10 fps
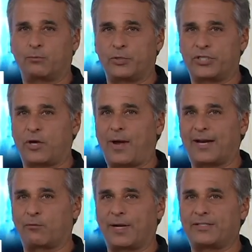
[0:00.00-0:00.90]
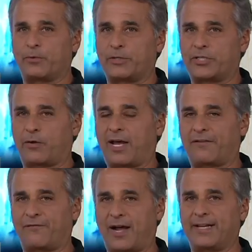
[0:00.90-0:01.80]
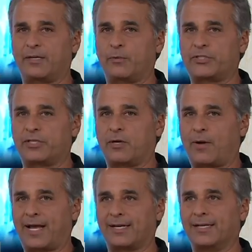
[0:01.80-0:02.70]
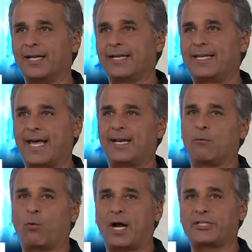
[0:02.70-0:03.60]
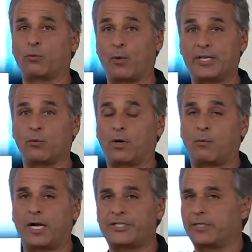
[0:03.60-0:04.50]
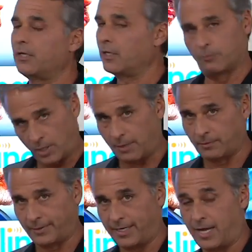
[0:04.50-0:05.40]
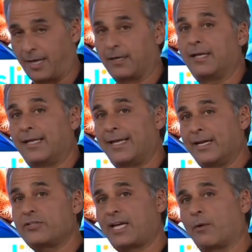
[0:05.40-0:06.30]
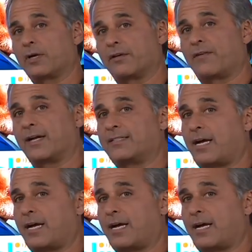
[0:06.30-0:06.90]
Would you know how to rent it? Would you know how to find it? Would you know how to get it and watch it when you want to watch it? Probably not. Here's how we're going to find